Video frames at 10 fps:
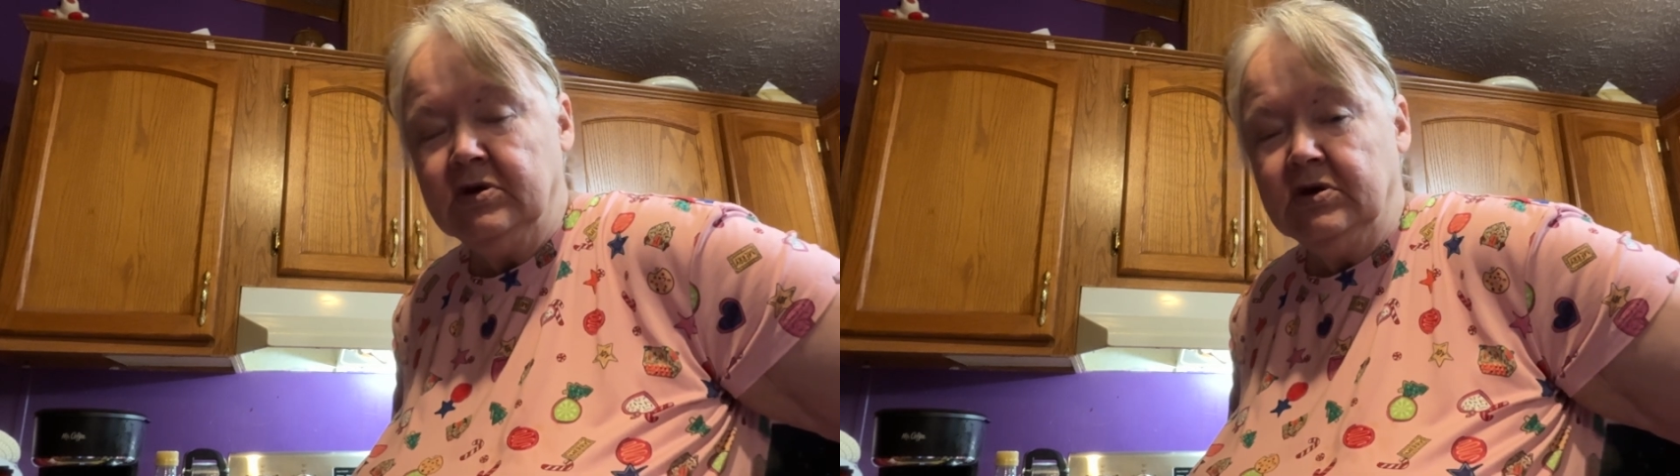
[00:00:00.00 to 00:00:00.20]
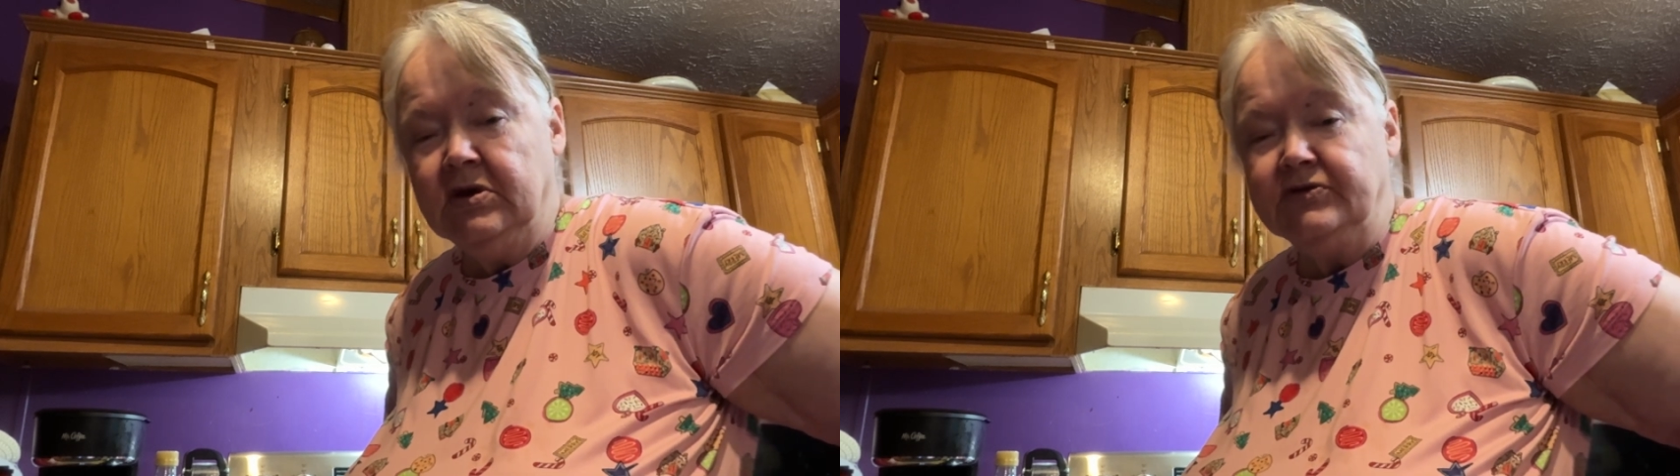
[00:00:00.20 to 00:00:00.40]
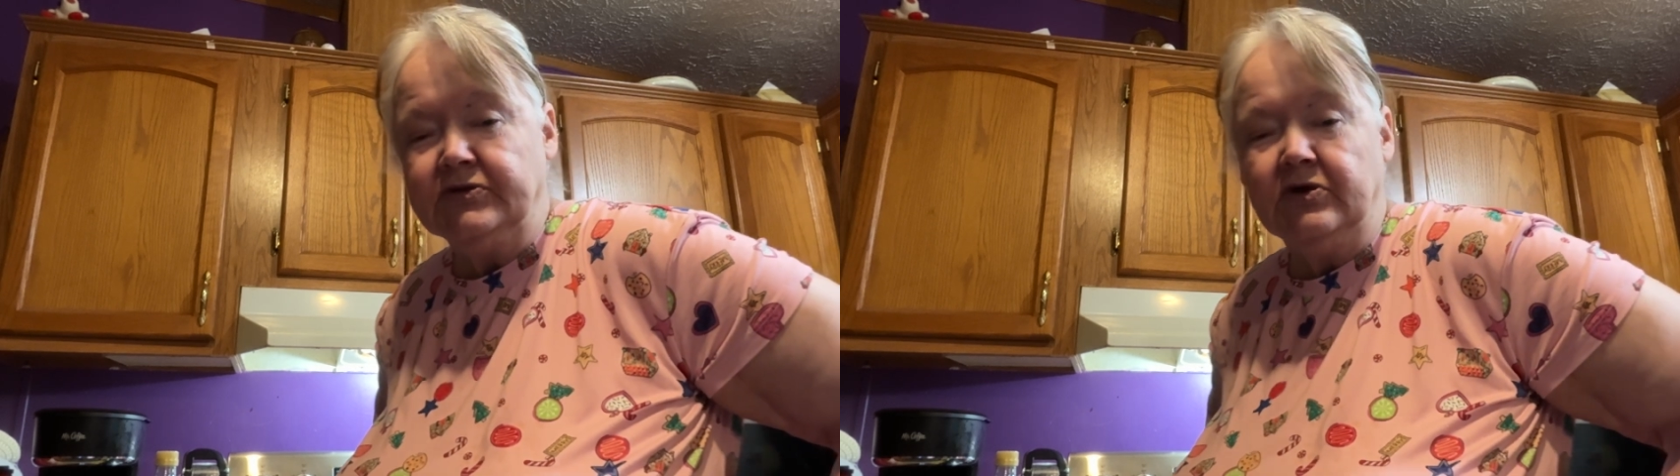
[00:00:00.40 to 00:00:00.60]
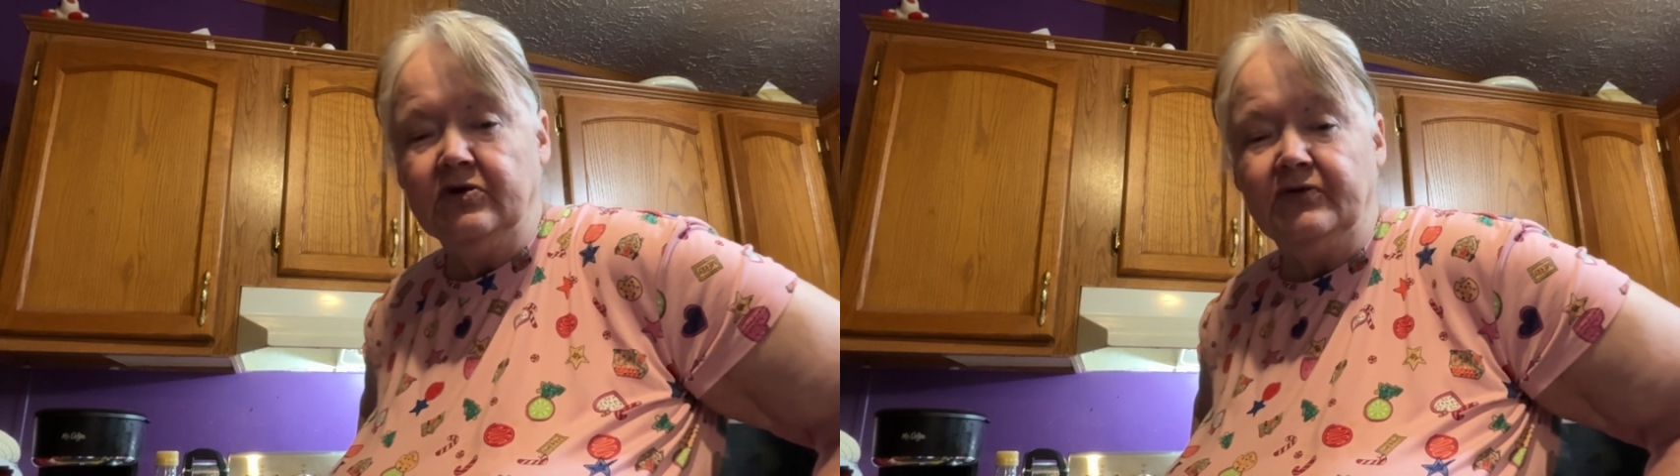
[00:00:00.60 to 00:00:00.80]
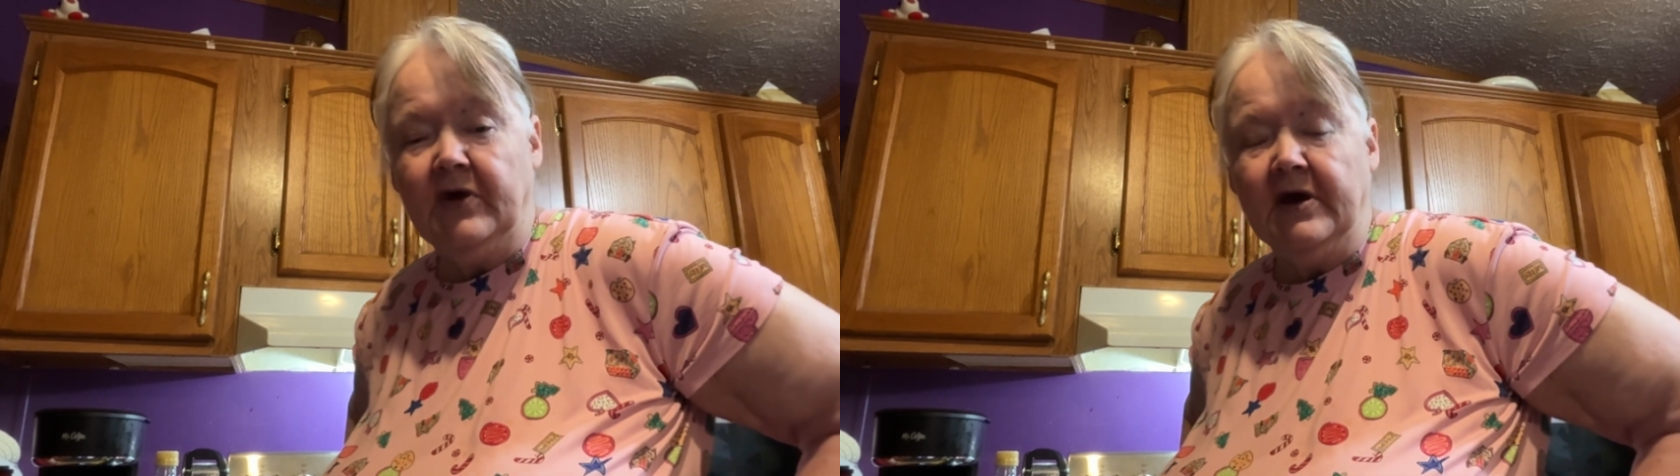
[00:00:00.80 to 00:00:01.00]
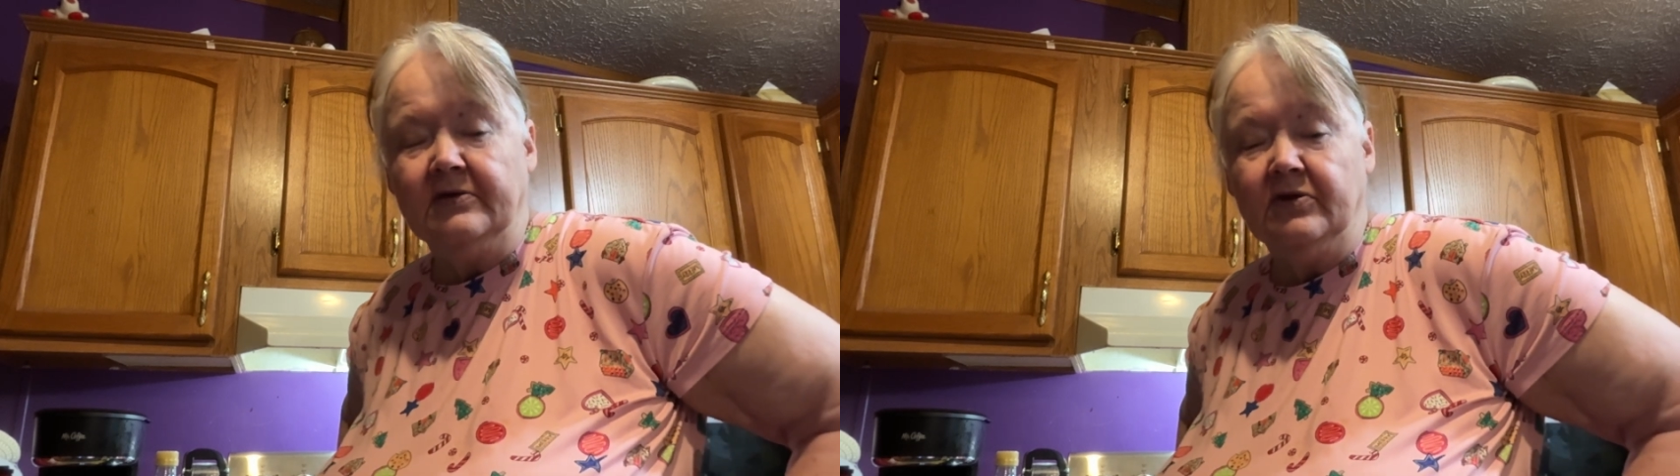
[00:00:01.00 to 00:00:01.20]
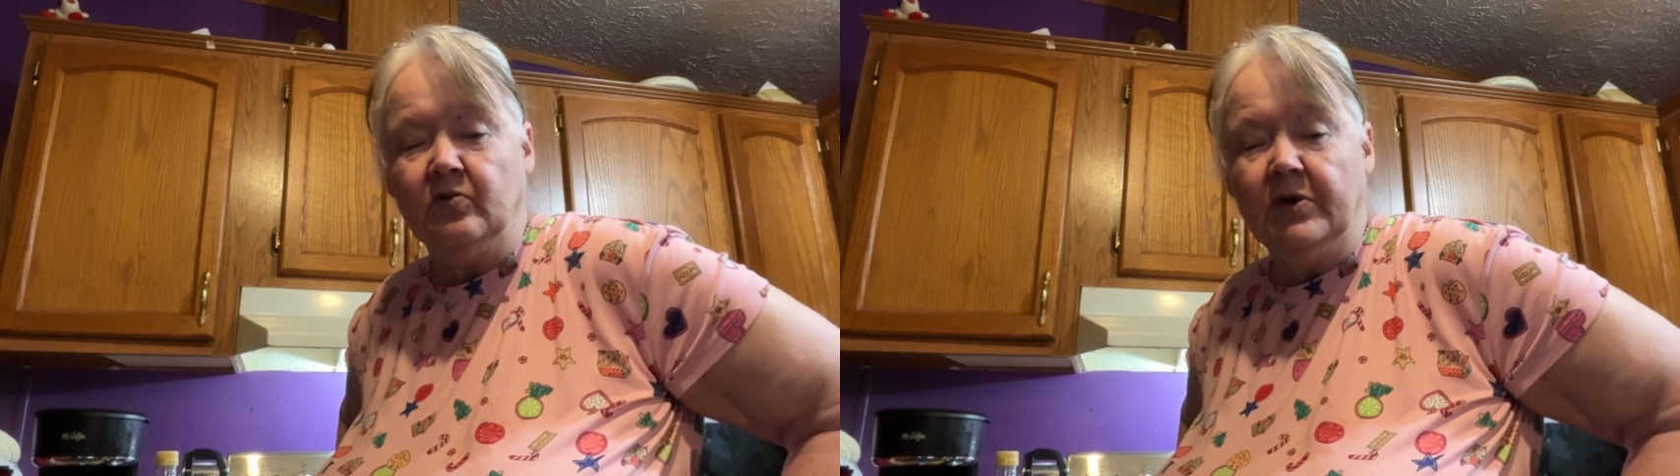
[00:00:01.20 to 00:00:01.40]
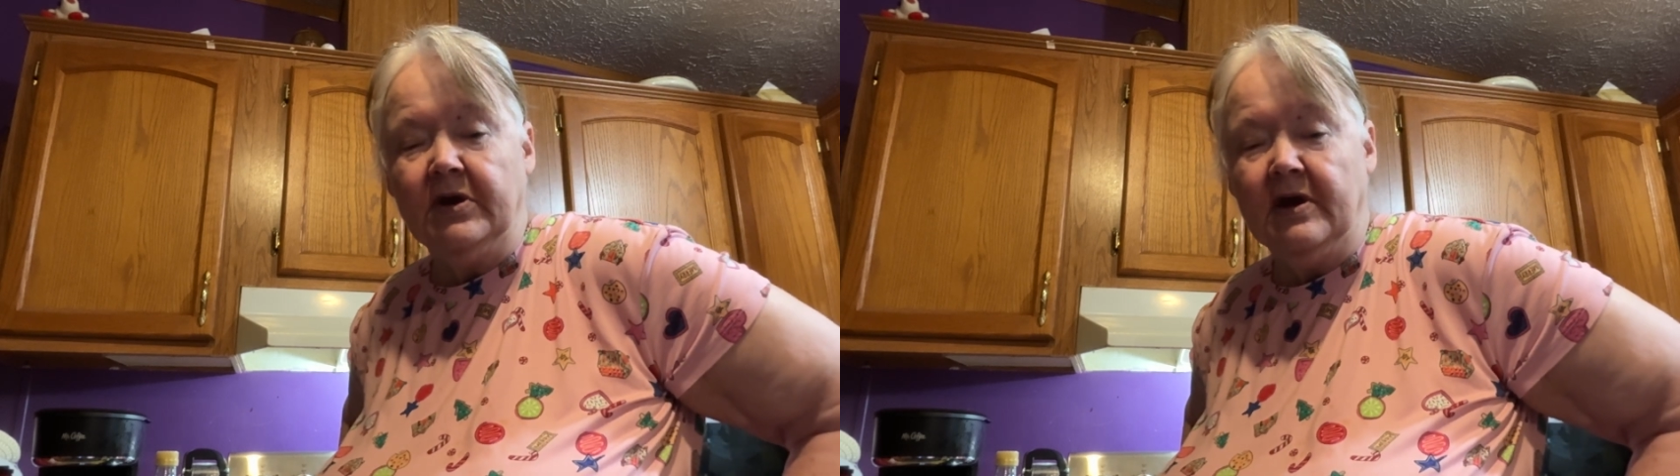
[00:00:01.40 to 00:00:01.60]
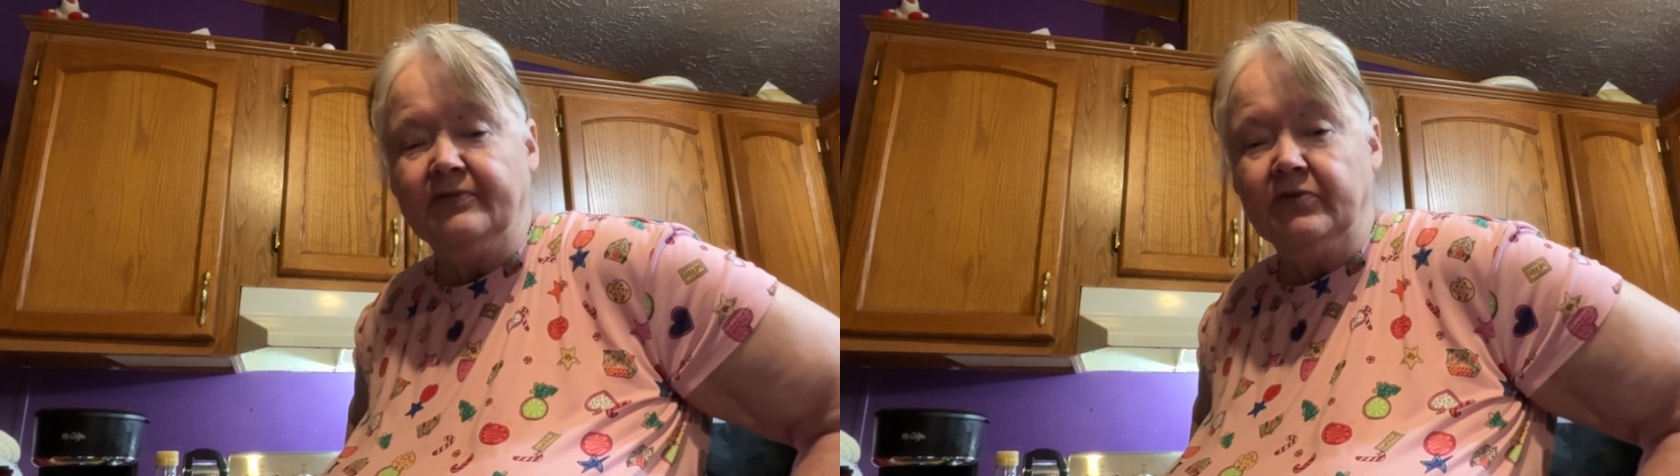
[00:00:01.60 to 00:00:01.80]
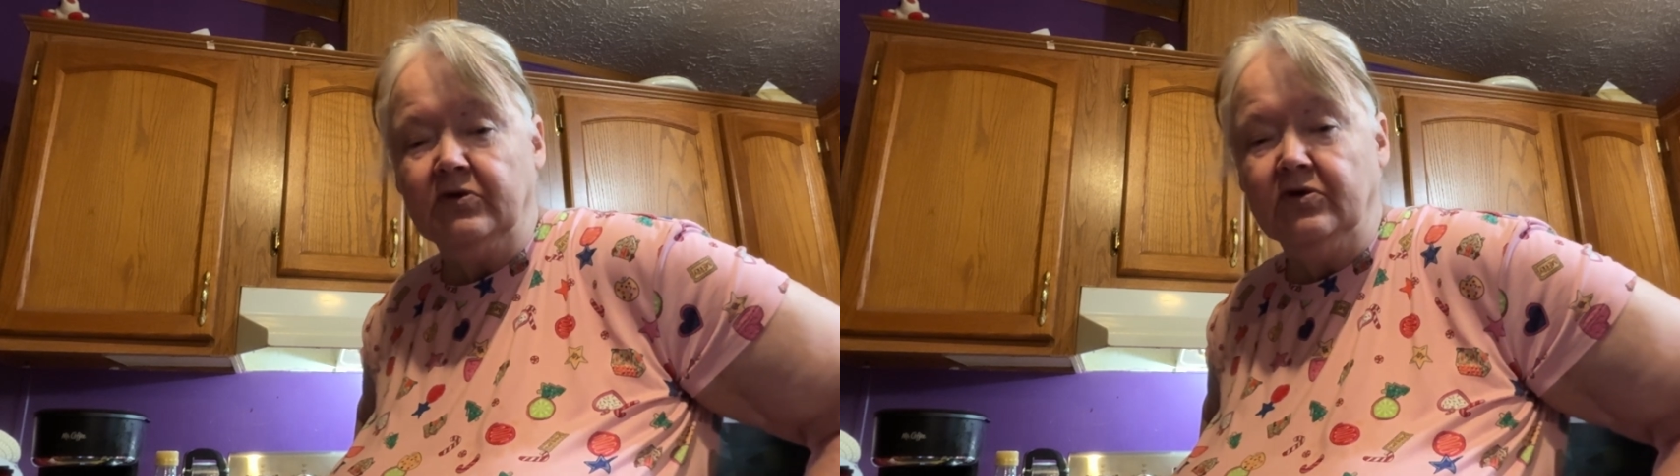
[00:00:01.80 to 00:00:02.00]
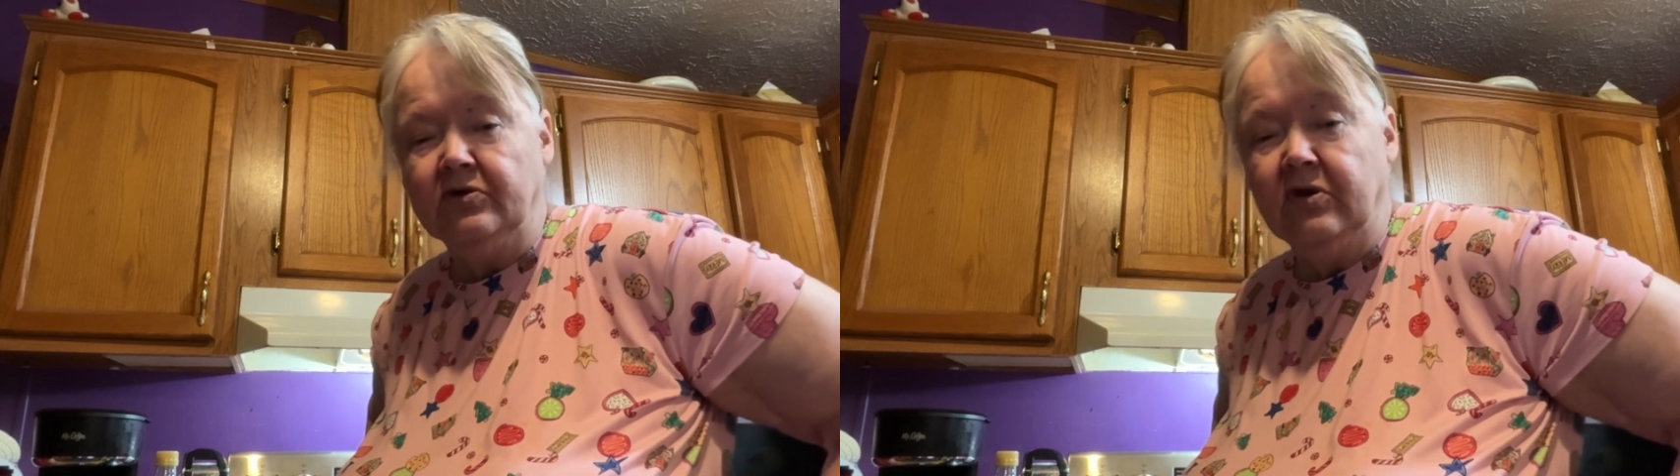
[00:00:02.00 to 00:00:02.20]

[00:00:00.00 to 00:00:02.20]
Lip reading: It's a good thing that we got the good